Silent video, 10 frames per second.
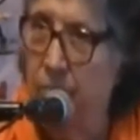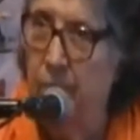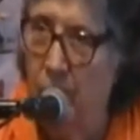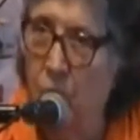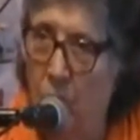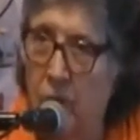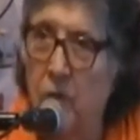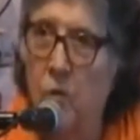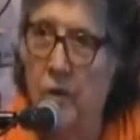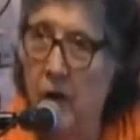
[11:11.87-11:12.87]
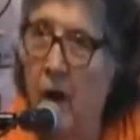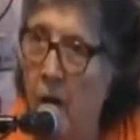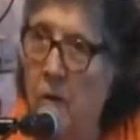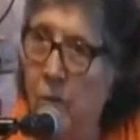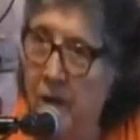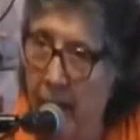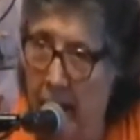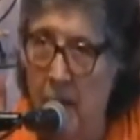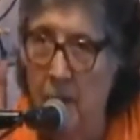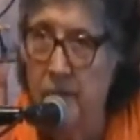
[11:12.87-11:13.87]
but work with hollowing
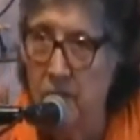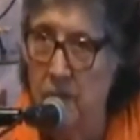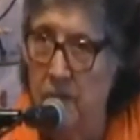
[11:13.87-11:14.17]
out